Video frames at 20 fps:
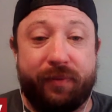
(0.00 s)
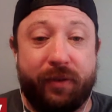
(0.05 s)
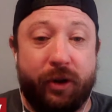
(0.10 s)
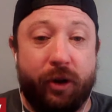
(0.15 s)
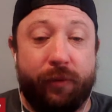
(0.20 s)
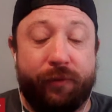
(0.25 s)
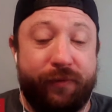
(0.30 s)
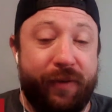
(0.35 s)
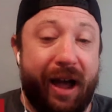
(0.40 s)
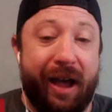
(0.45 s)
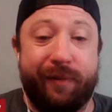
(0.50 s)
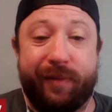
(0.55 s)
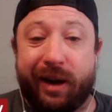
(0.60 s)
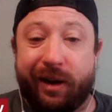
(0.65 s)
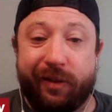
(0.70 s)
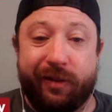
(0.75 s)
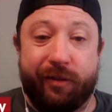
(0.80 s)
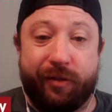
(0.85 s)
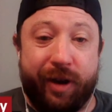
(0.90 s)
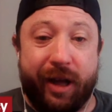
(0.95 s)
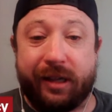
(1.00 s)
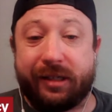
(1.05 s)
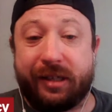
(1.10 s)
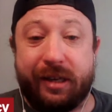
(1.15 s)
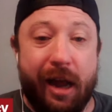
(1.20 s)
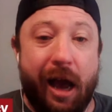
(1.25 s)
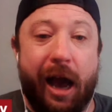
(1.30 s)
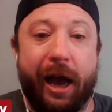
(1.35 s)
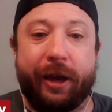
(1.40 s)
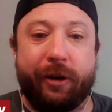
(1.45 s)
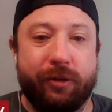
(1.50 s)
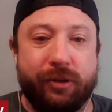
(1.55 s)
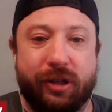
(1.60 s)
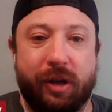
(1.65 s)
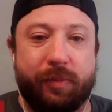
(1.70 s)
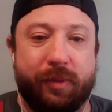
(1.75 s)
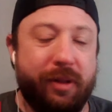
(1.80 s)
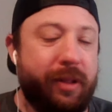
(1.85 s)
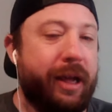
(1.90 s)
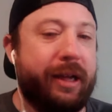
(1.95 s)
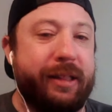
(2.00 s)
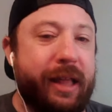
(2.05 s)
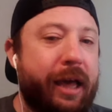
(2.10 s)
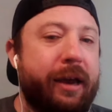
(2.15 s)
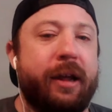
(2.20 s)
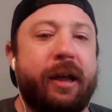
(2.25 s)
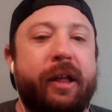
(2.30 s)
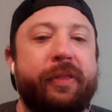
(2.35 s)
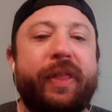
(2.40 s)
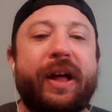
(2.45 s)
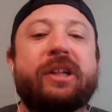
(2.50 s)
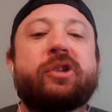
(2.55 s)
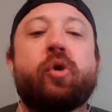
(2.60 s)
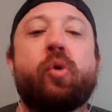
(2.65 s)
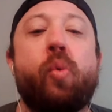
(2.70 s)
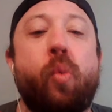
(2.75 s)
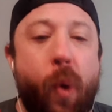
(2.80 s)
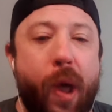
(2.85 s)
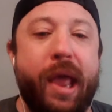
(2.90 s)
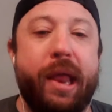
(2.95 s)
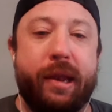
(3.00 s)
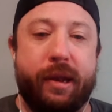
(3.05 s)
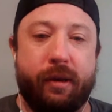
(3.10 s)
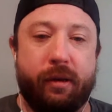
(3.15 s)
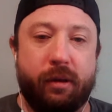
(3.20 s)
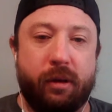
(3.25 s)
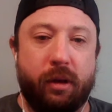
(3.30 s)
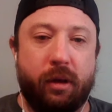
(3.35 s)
you know, five out of their next nine or something like that. That's a win.